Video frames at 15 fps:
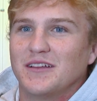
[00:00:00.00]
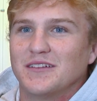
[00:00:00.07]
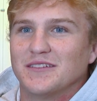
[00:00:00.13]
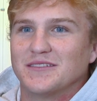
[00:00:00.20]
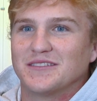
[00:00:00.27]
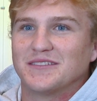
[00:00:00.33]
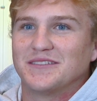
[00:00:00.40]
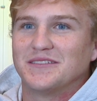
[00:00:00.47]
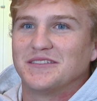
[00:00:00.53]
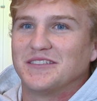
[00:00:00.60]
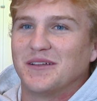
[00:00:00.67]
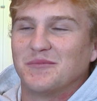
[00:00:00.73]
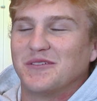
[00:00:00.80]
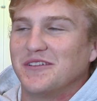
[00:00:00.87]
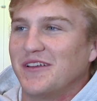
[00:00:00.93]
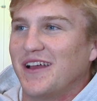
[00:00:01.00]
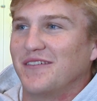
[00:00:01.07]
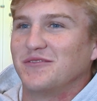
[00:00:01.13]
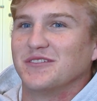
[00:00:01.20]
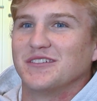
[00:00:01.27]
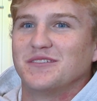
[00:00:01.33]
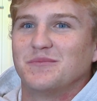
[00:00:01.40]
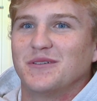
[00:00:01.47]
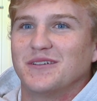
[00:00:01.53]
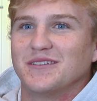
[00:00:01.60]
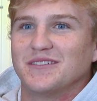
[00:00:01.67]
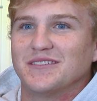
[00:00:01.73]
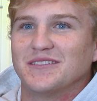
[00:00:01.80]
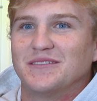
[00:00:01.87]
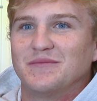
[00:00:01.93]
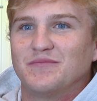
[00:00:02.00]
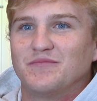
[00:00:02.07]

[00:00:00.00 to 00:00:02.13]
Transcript: it's something you have to experience